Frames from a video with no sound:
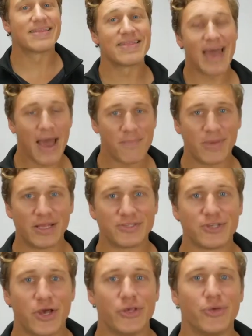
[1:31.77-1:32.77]
That
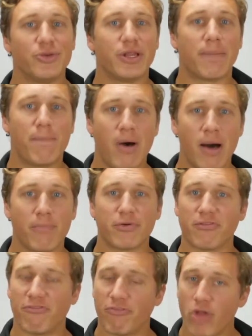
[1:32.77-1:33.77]
means you need a pump
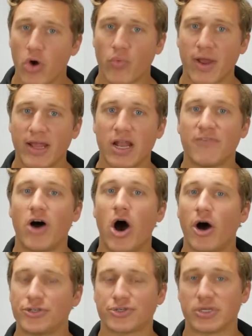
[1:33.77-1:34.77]
with a flow rate of
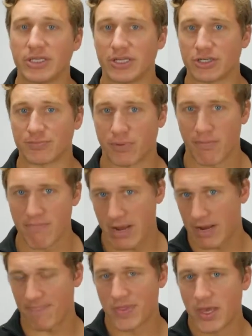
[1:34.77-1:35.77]
100 liters per
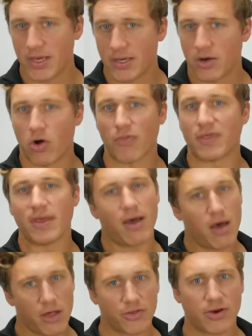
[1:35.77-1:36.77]
minute. On the
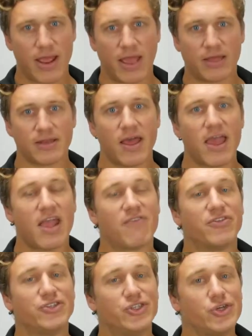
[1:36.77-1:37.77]
other hand, if
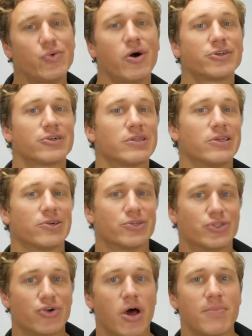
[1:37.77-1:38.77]
the 200-liter
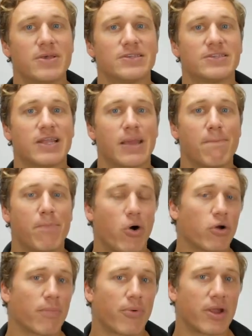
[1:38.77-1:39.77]
drum is in a
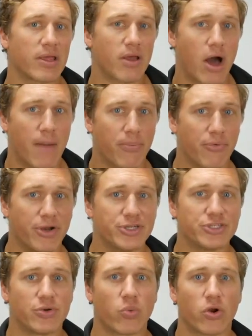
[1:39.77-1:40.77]
bulk break
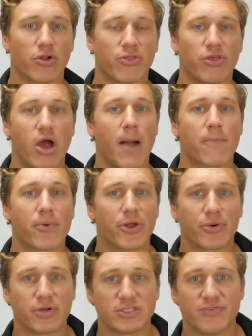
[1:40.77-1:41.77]
operation where the
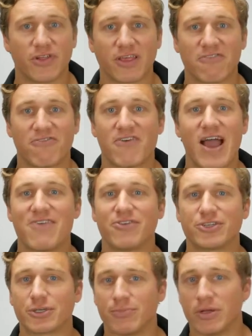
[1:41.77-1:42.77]
operator is filling
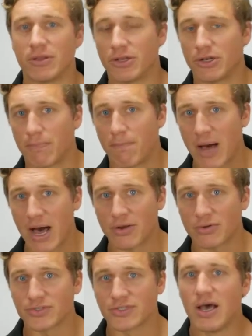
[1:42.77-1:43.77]
500 milliliter
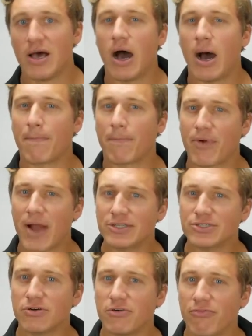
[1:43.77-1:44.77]
bottles, a
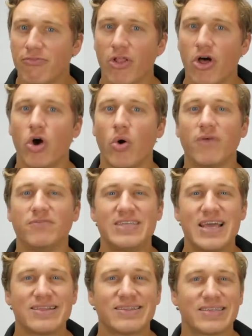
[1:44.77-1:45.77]
practical flow of
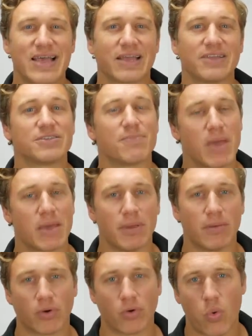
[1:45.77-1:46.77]
10 seconds may be
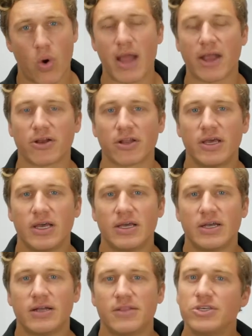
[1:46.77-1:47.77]
required.
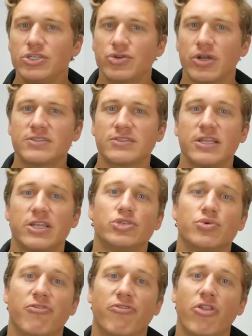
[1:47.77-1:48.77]
This translates
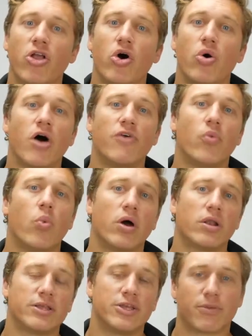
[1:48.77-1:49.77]
into a flow of
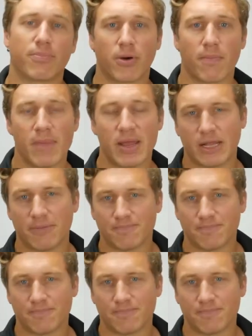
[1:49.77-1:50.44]
1 liter per minute.